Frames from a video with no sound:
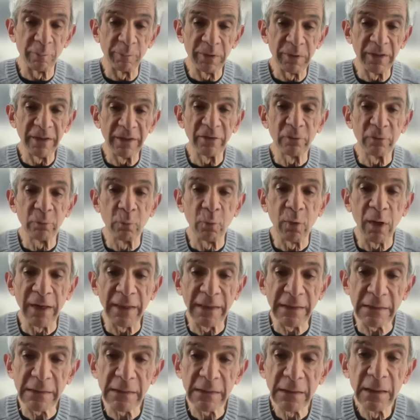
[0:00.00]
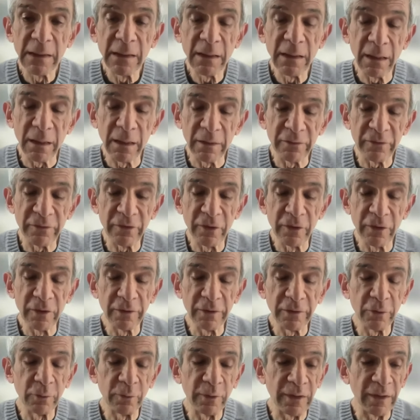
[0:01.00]
Please wait
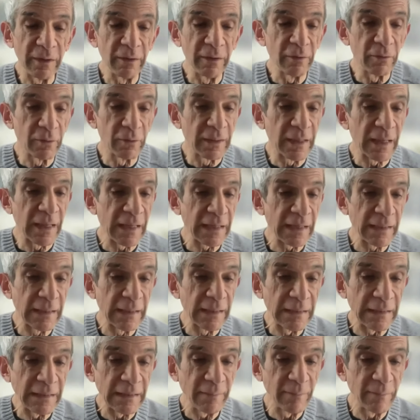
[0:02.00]
until you either get an